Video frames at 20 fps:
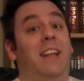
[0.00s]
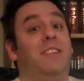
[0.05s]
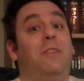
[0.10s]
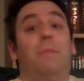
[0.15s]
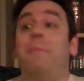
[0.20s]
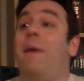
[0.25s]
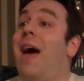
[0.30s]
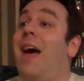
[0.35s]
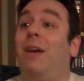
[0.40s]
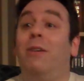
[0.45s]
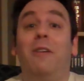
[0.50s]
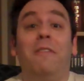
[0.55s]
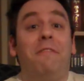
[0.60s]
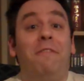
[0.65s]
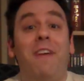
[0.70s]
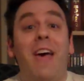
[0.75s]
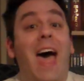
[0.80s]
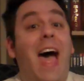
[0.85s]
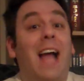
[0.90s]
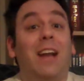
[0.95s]
As a matter of
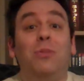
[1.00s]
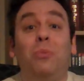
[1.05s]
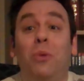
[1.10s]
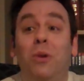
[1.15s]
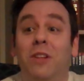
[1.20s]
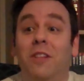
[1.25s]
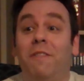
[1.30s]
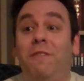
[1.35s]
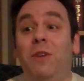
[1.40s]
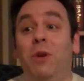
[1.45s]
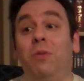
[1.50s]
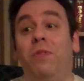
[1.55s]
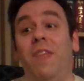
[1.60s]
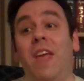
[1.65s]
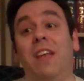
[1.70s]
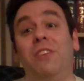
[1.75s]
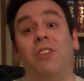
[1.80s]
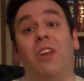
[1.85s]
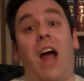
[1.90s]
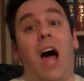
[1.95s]
fact, one of the few
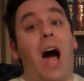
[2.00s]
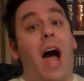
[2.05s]
things that